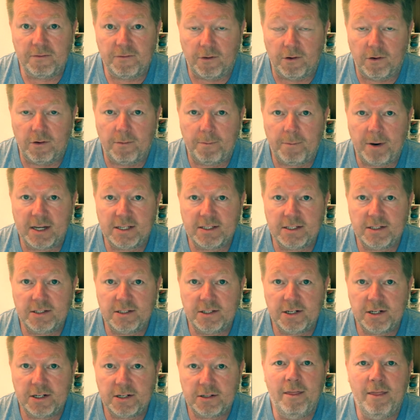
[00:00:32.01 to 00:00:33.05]
for
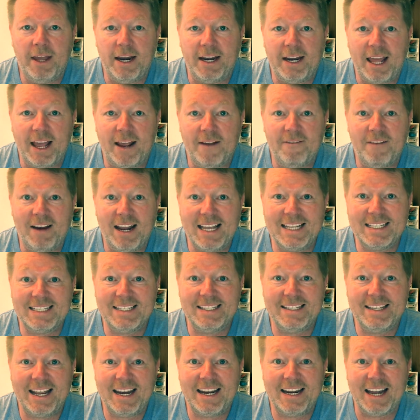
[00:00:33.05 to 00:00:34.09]
passengers that have less
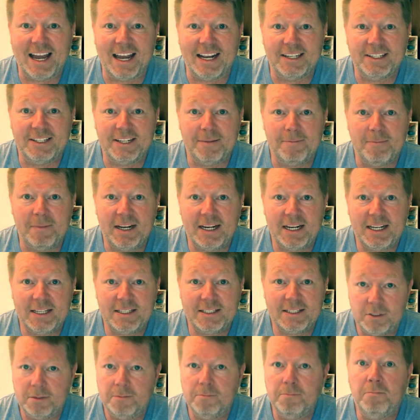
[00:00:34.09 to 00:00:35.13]
than 90
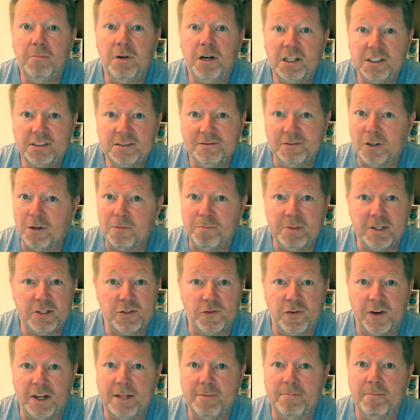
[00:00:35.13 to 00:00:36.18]
minutes, but don't be
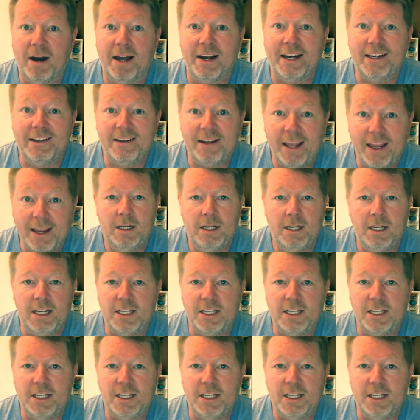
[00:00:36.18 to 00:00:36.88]
tricked by the name.